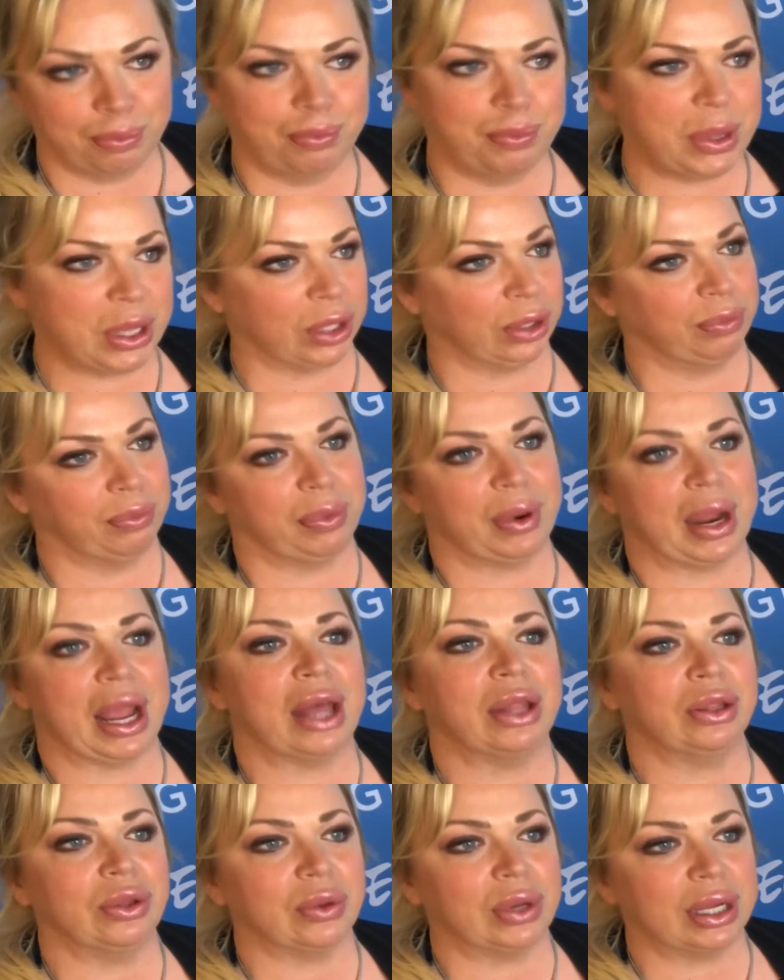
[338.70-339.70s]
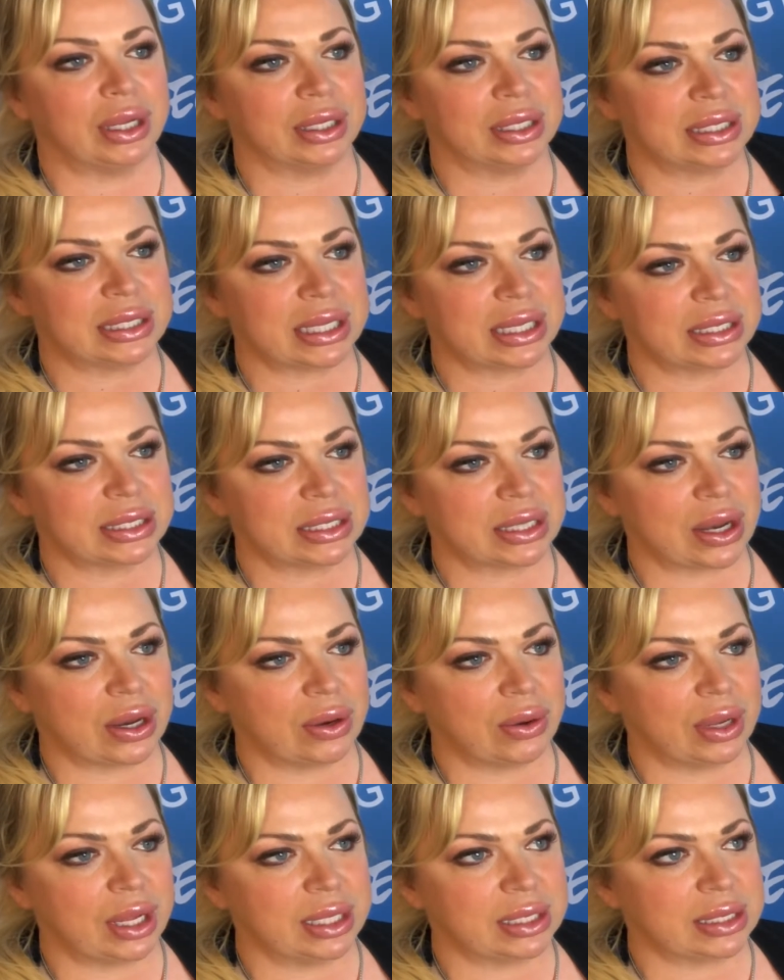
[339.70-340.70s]
build brand loyalty. So
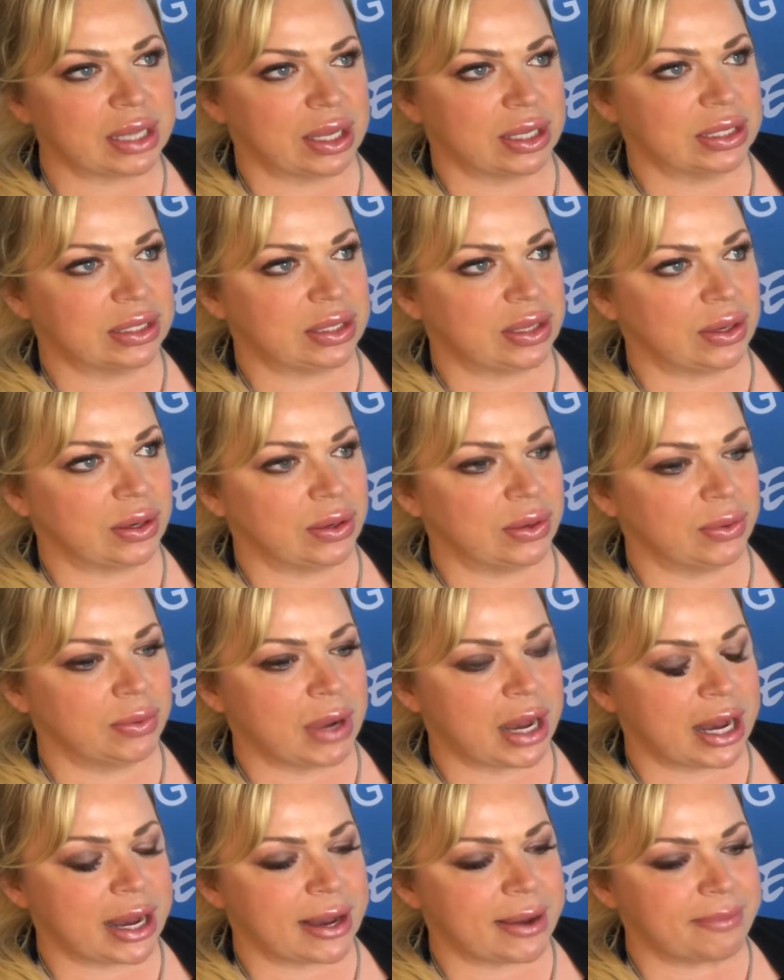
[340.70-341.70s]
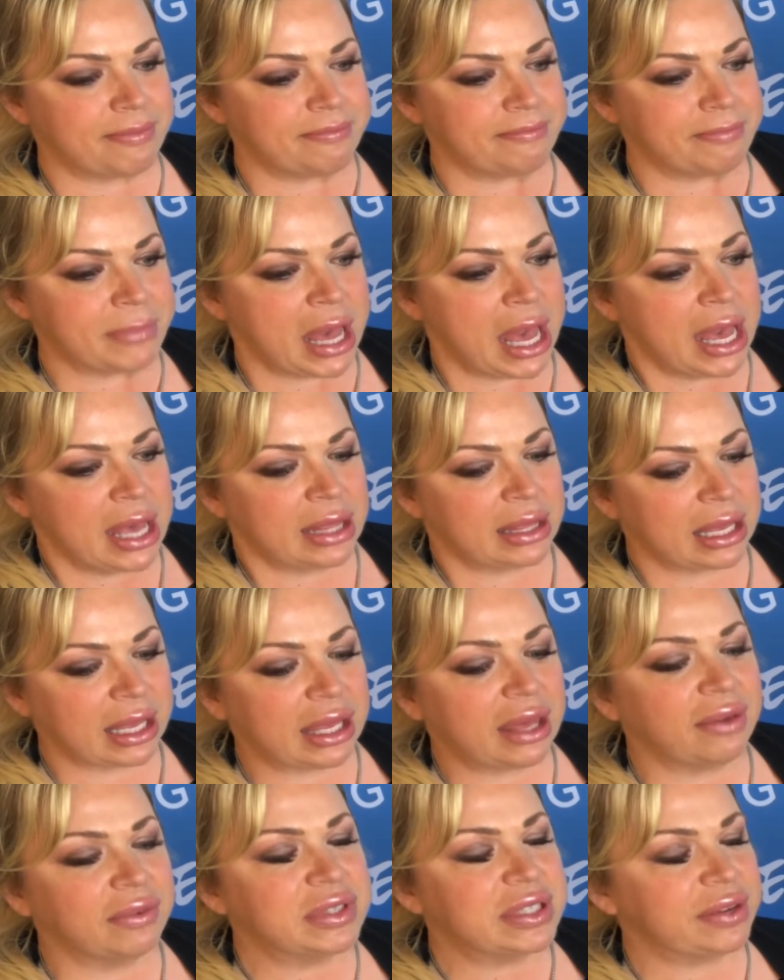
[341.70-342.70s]
it's also um,
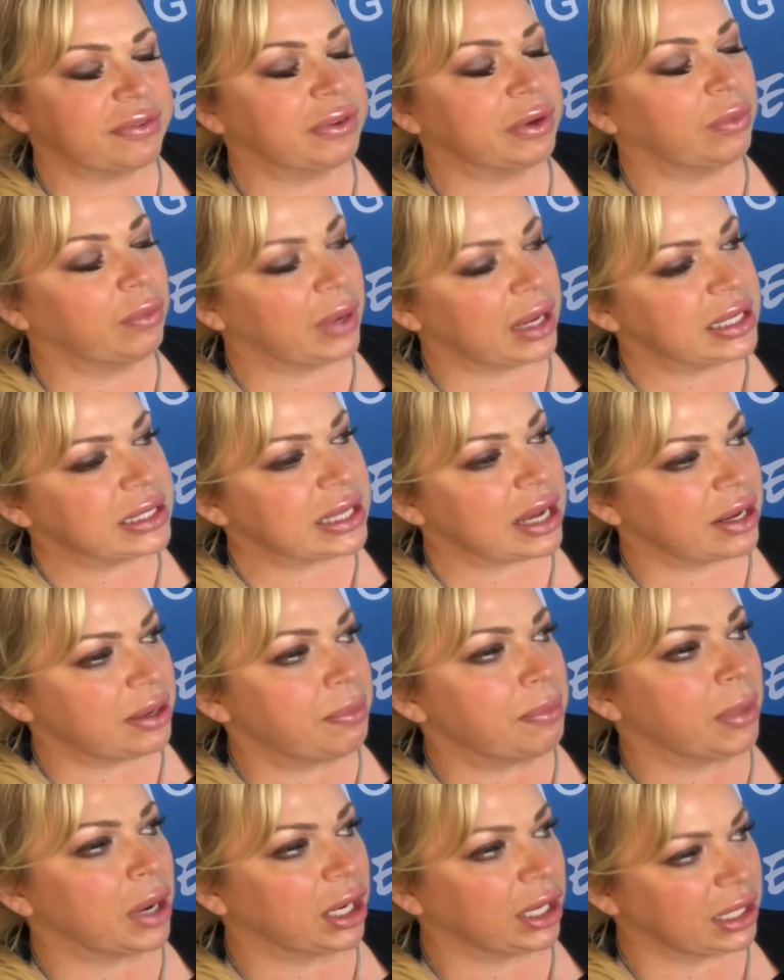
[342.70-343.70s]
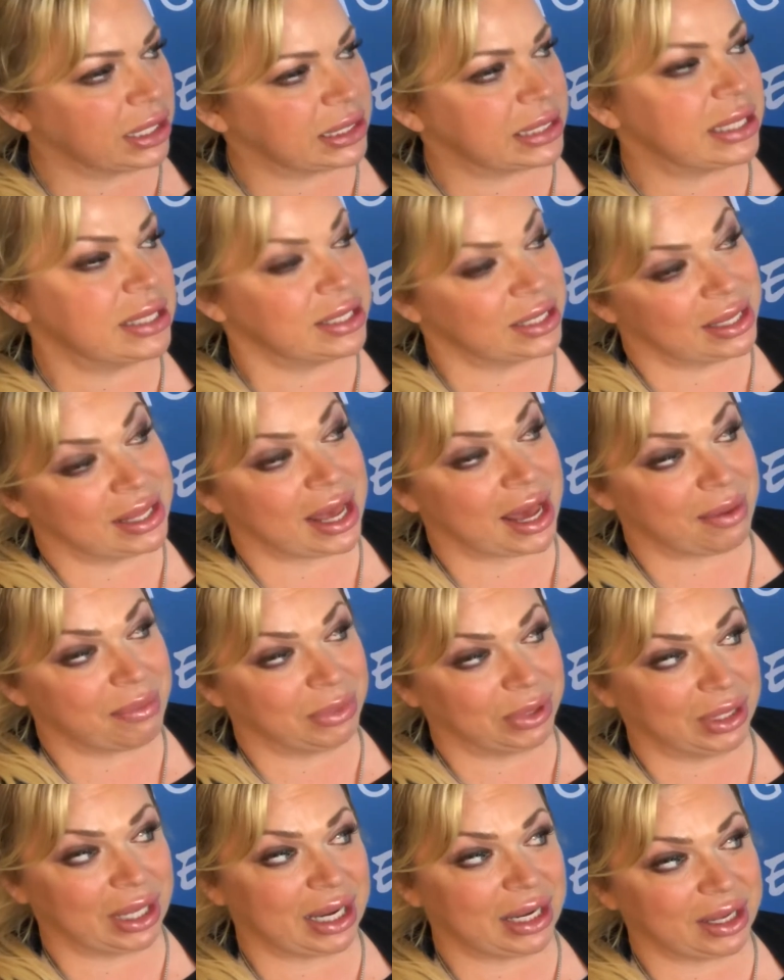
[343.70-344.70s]
thinking of different ways how to market to that
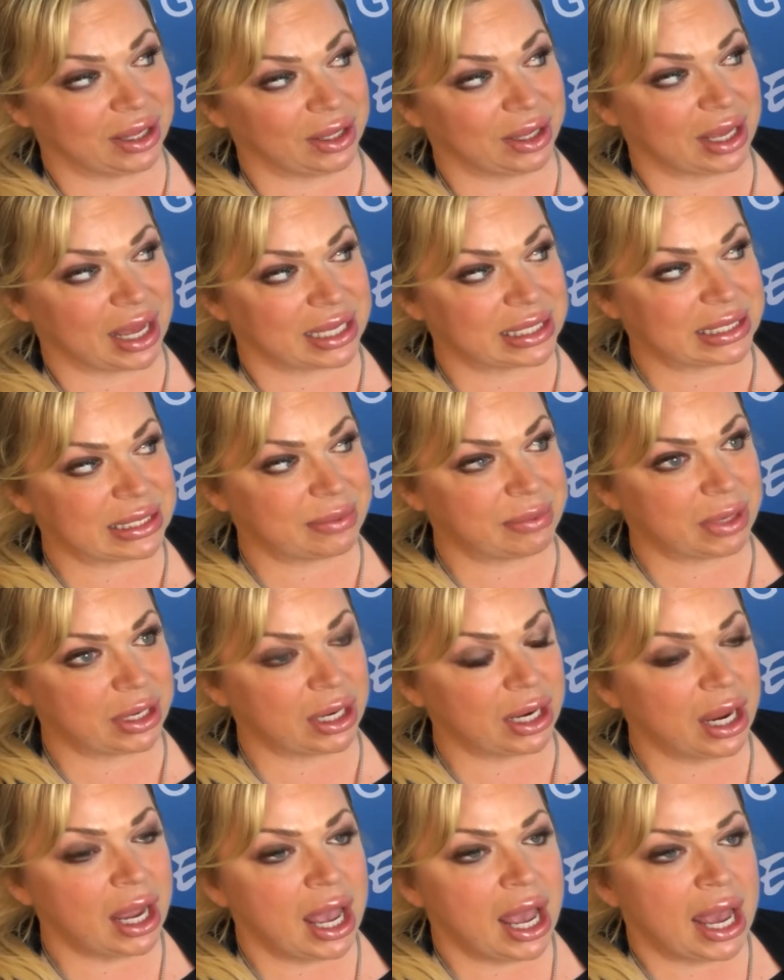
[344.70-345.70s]
millennial yeah. customer.